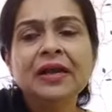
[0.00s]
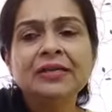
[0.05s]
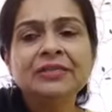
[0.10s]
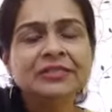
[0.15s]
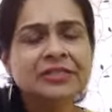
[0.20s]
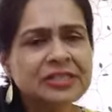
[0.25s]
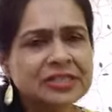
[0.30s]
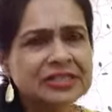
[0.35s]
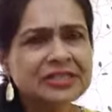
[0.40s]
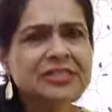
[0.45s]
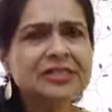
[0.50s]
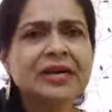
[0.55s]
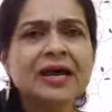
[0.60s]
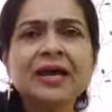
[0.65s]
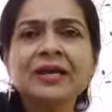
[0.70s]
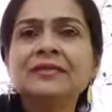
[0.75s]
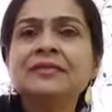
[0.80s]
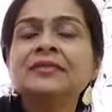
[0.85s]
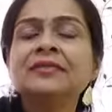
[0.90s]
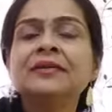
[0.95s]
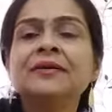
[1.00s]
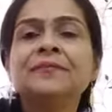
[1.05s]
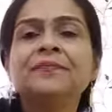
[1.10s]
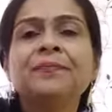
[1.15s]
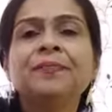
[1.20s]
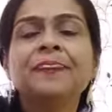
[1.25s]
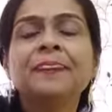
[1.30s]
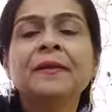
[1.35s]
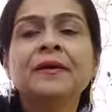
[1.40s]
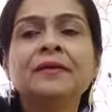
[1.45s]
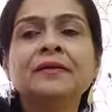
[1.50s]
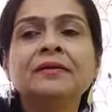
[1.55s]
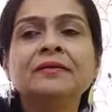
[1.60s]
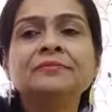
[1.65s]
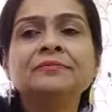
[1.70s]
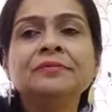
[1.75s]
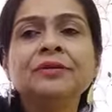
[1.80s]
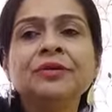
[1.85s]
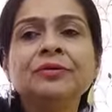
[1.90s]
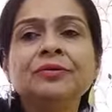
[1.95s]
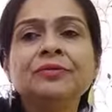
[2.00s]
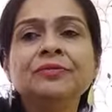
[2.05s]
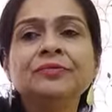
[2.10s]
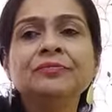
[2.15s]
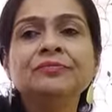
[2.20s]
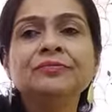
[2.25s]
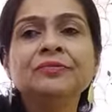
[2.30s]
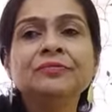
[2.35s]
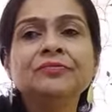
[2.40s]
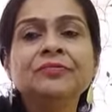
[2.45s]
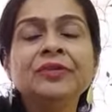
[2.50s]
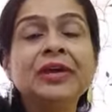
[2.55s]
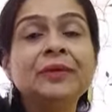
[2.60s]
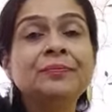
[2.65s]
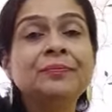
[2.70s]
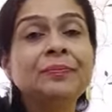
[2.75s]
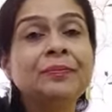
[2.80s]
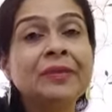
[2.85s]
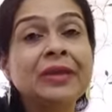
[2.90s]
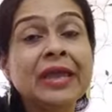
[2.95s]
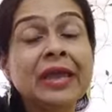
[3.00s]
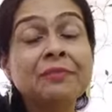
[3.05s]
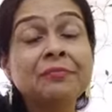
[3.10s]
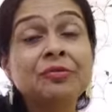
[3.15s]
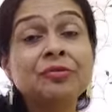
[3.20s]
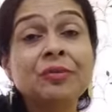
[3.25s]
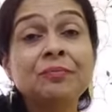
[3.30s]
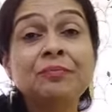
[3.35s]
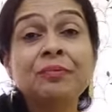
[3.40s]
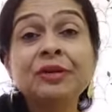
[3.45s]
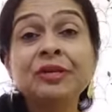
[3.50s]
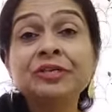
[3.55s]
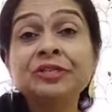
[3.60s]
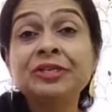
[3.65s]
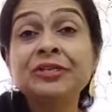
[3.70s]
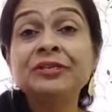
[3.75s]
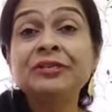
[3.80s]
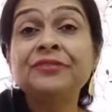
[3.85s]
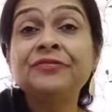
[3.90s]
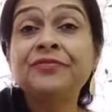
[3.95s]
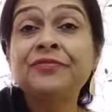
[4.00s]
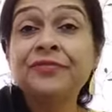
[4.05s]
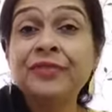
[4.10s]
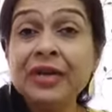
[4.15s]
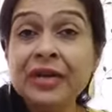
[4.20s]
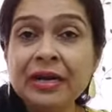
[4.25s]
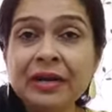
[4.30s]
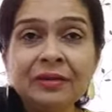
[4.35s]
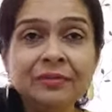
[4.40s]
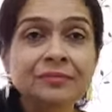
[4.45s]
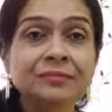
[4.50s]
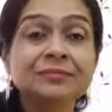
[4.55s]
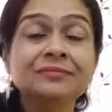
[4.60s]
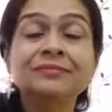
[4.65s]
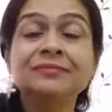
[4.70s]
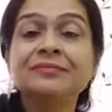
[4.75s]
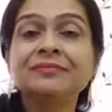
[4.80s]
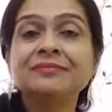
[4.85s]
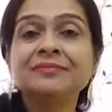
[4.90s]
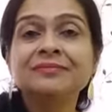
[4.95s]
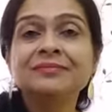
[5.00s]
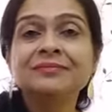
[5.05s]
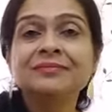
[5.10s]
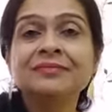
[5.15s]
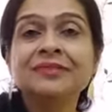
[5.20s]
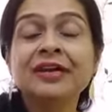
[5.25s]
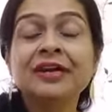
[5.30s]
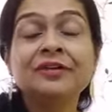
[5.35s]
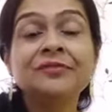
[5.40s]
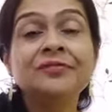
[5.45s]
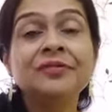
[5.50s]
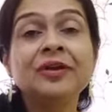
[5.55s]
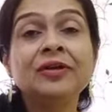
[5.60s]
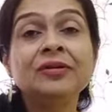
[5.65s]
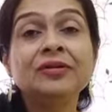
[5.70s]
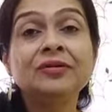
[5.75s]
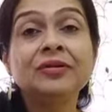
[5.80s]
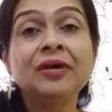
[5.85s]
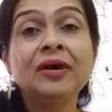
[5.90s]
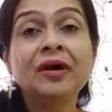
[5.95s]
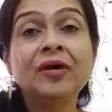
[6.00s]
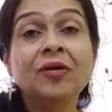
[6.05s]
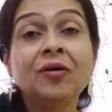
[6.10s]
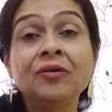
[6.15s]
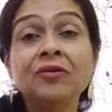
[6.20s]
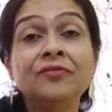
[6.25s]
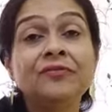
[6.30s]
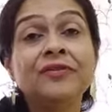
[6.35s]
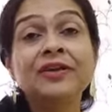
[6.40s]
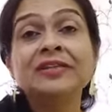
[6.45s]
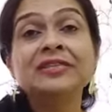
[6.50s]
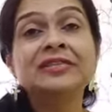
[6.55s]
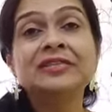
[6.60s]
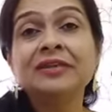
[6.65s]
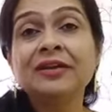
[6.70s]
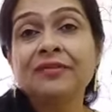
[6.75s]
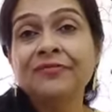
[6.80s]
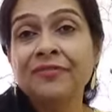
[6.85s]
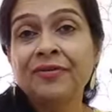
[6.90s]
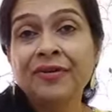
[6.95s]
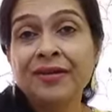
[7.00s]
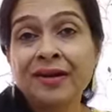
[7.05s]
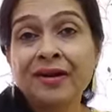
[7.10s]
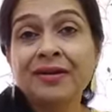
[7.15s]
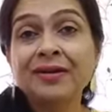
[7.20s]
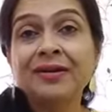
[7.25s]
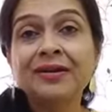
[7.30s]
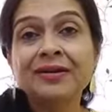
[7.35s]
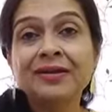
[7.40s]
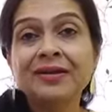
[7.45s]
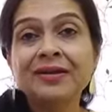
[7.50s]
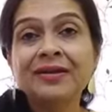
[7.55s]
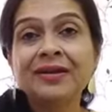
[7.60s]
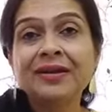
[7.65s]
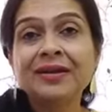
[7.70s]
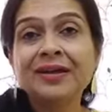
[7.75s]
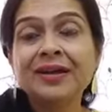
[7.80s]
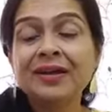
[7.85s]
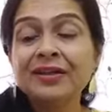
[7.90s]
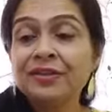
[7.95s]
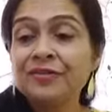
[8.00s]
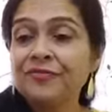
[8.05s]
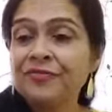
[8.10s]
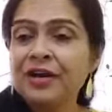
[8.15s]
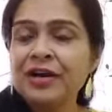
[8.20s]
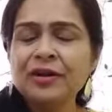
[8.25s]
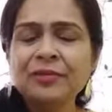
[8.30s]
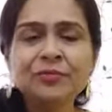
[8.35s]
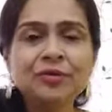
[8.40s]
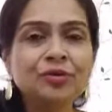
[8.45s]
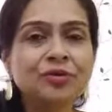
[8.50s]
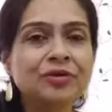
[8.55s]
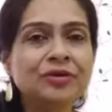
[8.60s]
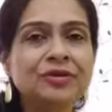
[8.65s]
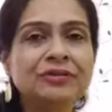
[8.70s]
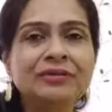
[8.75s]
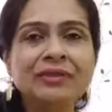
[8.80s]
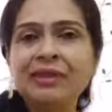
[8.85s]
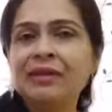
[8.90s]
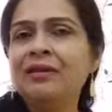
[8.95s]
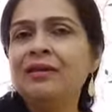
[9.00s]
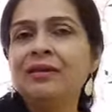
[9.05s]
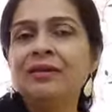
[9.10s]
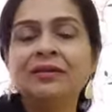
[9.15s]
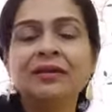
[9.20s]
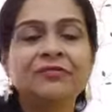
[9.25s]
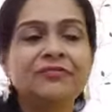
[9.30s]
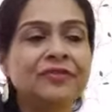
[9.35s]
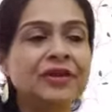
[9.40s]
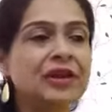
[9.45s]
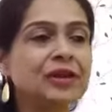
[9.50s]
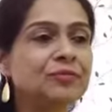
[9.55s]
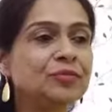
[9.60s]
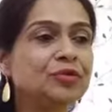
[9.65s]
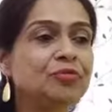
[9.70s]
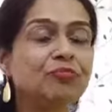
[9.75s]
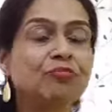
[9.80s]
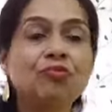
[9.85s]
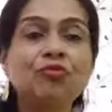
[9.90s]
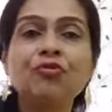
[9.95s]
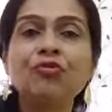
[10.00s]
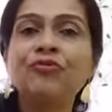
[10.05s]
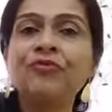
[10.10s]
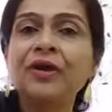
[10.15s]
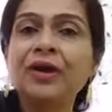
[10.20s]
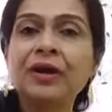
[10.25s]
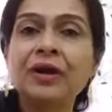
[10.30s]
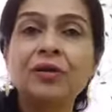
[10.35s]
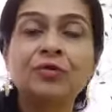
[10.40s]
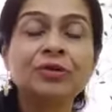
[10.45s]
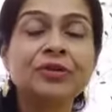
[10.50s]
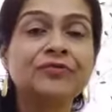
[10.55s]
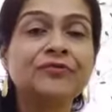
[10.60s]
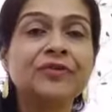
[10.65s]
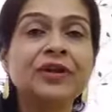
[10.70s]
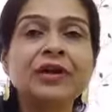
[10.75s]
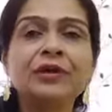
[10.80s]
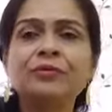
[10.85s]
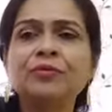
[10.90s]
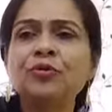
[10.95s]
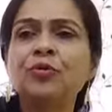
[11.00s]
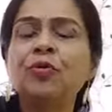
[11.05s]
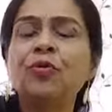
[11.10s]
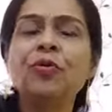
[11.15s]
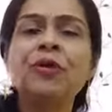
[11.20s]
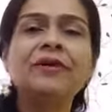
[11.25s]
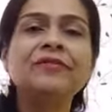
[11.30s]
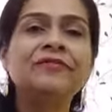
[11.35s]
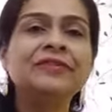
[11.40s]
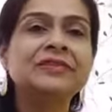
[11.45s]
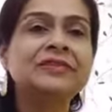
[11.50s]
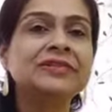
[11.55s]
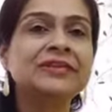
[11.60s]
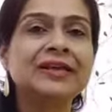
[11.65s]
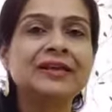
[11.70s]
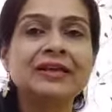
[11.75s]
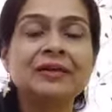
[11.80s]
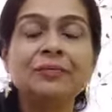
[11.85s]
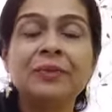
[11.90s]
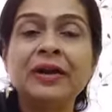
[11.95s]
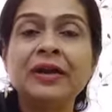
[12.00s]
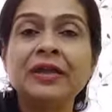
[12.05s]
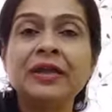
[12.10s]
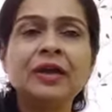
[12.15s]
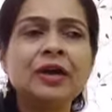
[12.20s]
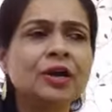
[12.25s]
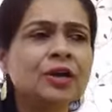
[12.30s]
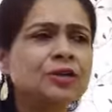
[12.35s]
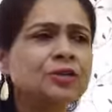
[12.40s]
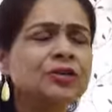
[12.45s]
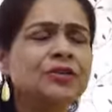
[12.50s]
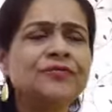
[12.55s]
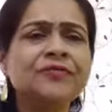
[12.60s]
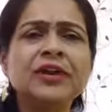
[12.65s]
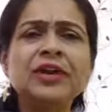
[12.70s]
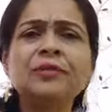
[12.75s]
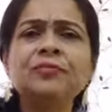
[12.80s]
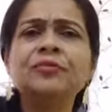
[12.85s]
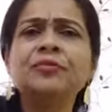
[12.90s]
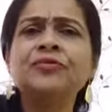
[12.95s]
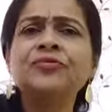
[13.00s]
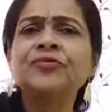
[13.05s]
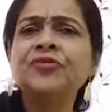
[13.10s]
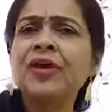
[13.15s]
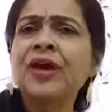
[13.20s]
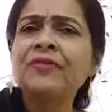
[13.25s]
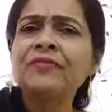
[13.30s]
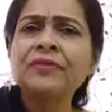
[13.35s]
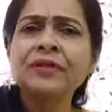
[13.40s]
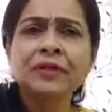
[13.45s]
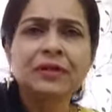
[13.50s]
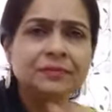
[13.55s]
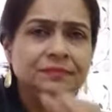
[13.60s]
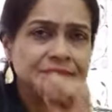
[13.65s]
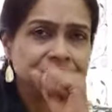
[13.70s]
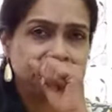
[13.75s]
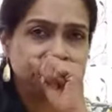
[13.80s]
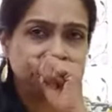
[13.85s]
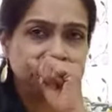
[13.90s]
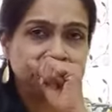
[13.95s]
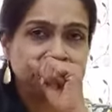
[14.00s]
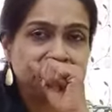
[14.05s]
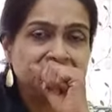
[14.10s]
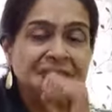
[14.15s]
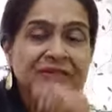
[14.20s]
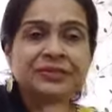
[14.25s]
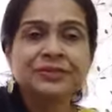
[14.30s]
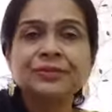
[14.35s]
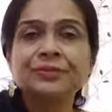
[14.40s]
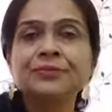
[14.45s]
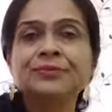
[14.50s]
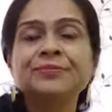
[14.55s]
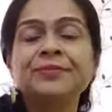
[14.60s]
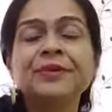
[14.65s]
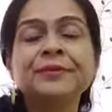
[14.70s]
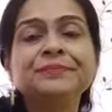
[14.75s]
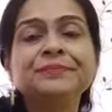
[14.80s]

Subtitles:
Just as, we came to appreciate the freedom that we always take for granted. The freedom to think, the freedom to move around, the freedom to go and visit anybody, the freedom to travel. Excuse me.